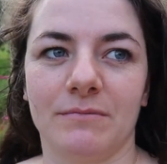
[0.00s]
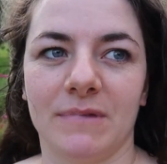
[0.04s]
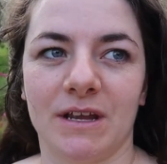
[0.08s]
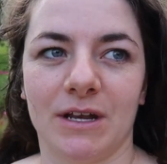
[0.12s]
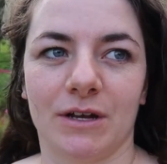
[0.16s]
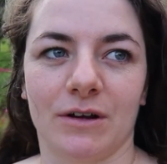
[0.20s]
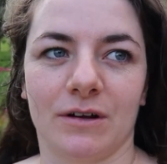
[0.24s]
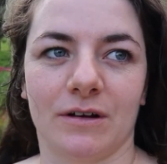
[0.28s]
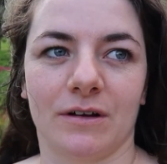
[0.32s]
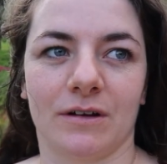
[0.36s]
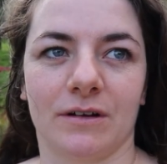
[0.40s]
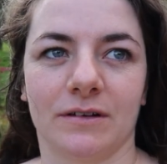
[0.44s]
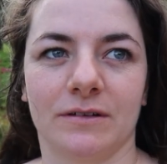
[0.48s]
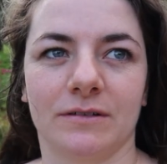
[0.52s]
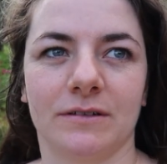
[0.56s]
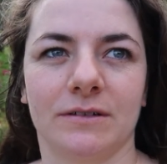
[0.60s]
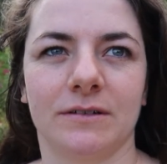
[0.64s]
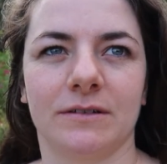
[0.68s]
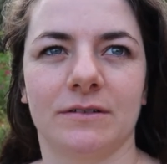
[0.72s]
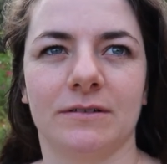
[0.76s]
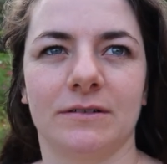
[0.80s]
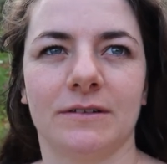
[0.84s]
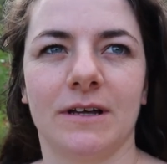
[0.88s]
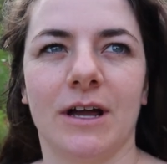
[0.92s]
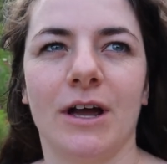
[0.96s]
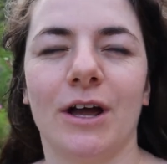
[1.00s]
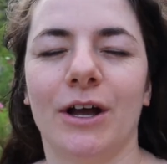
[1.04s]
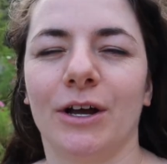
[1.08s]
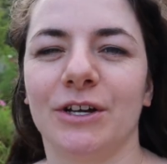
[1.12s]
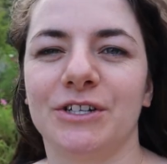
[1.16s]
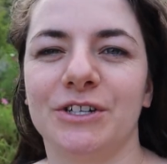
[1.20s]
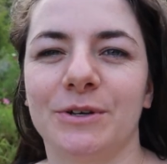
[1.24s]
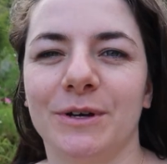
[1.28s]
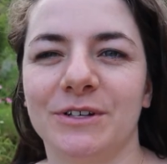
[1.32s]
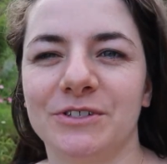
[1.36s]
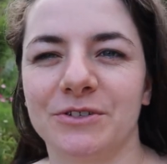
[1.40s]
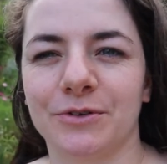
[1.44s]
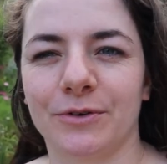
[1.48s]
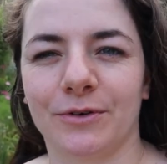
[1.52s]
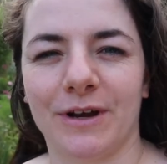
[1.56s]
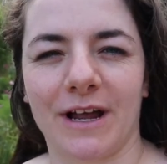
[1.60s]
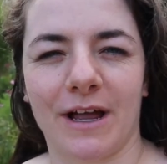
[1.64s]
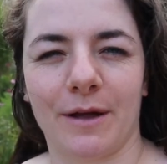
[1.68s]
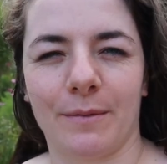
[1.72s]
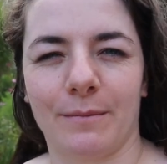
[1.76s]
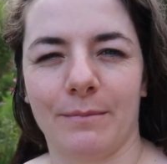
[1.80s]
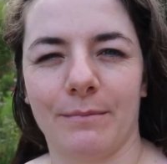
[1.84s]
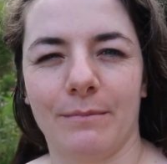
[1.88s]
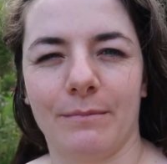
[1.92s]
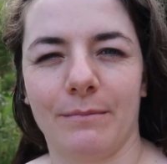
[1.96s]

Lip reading: meter or 200 gram